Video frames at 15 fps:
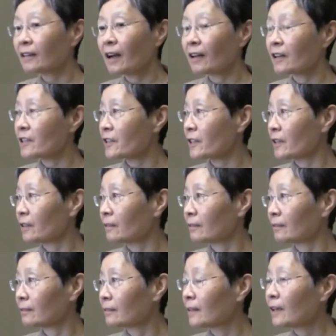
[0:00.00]
Dynasty,
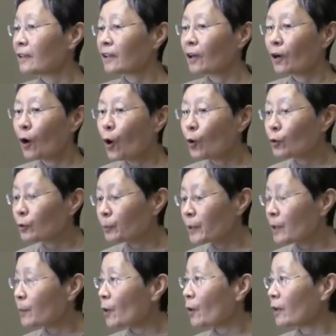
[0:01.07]
mm-hmm. the old
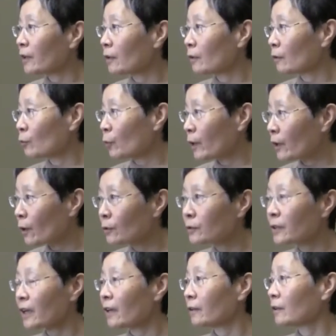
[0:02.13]
people and the
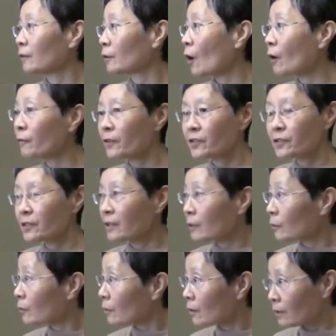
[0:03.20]
widowed and the orphans,
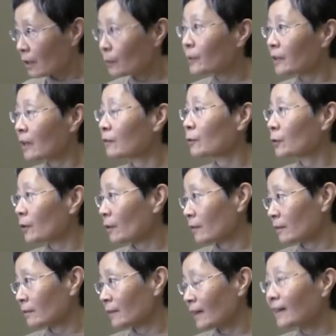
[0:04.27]
they, they were
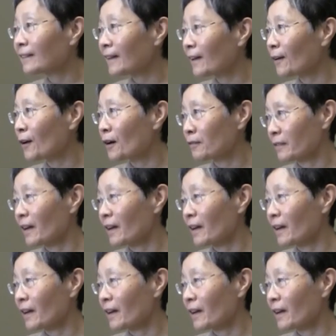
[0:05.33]
taken care of.